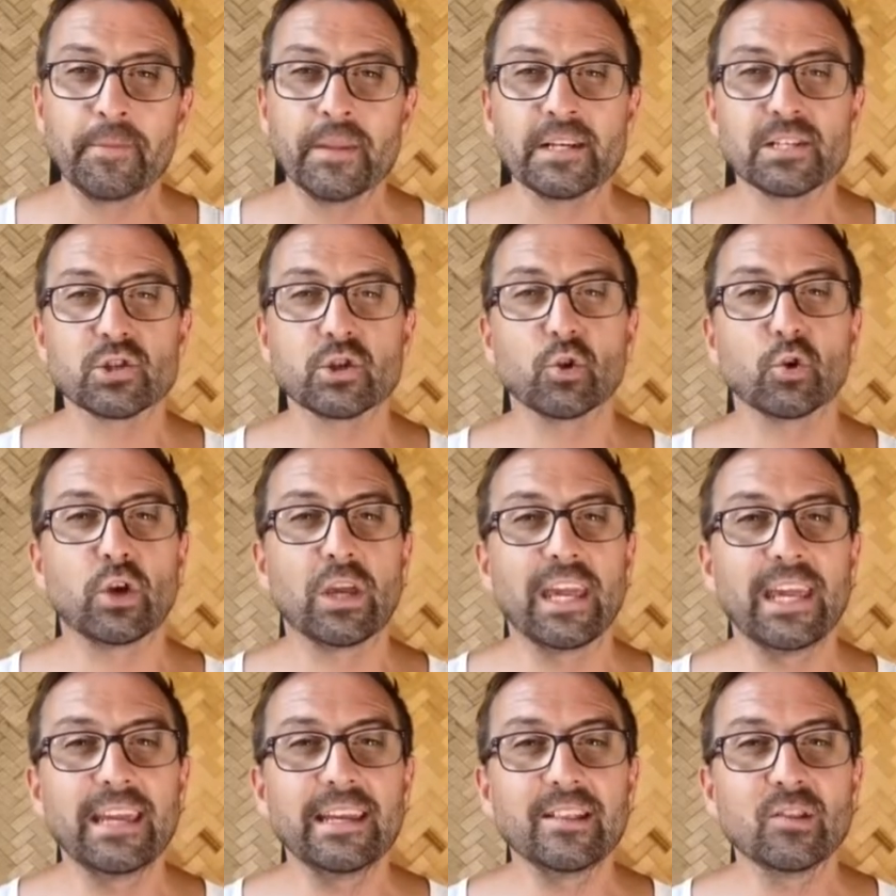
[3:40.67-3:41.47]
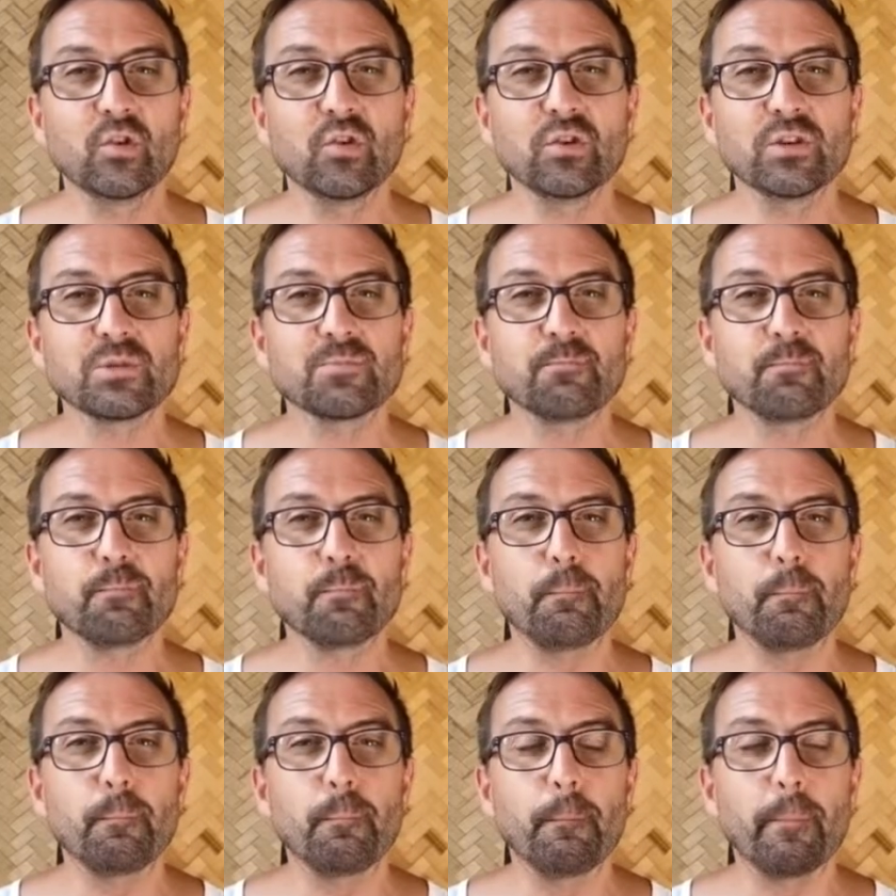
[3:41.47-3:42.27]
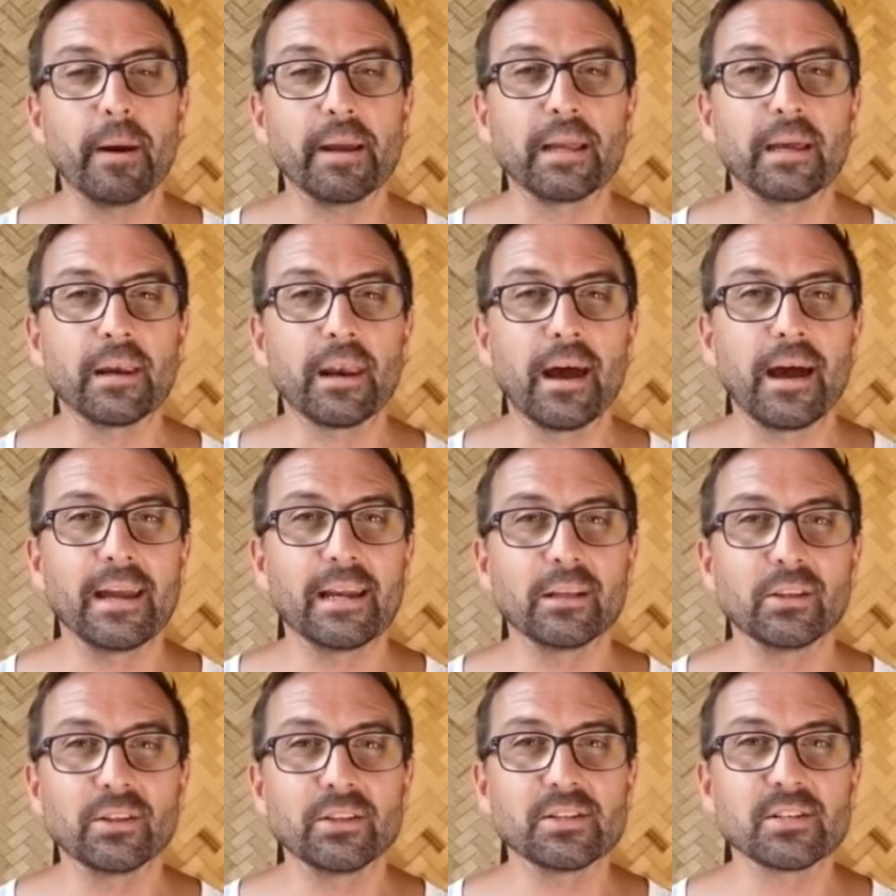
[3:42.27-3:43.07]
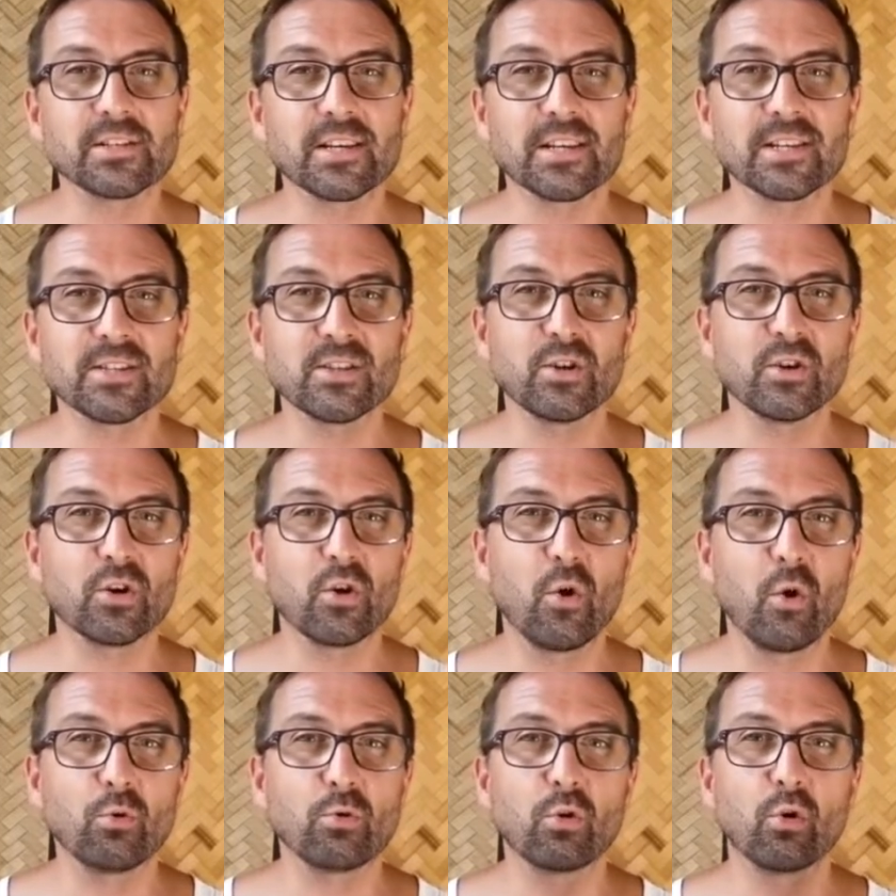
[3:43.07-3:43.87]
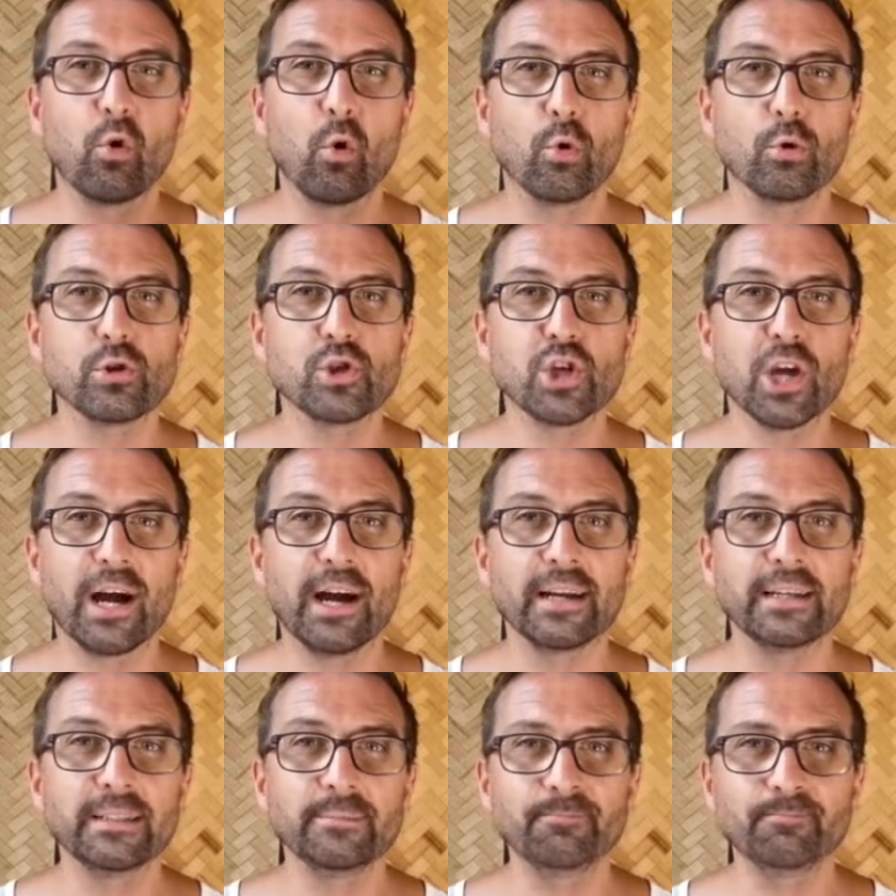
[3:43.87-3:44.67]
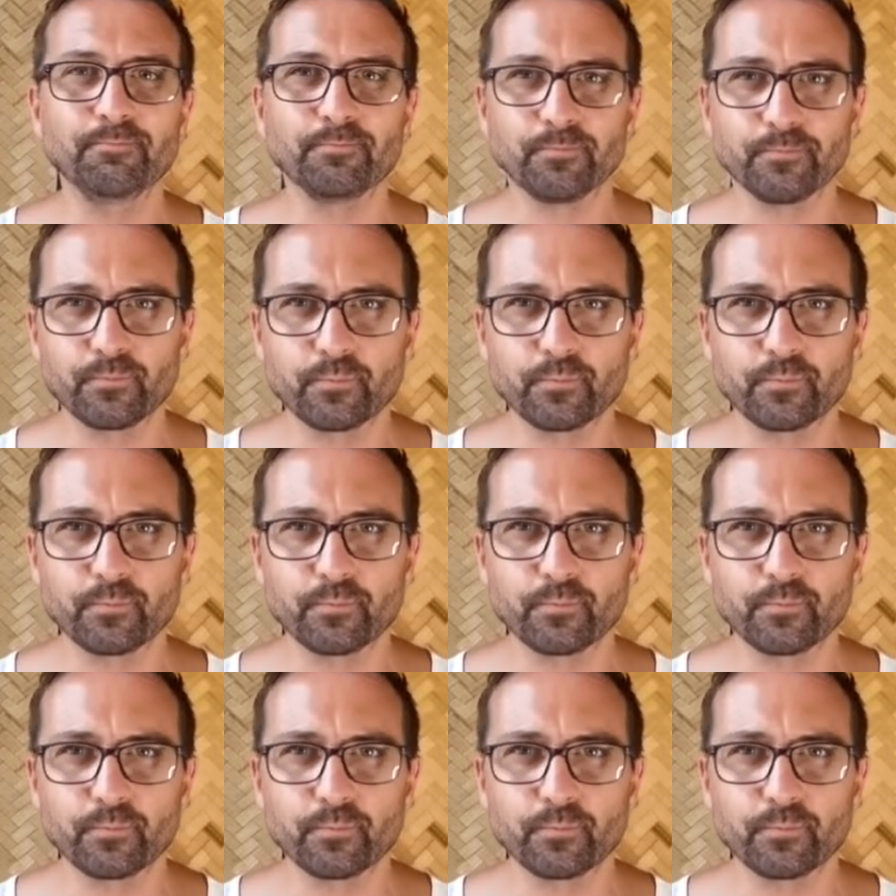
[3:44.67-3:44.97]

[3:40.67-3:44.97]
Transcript: It's located to its bigger island sister called Koh Chang.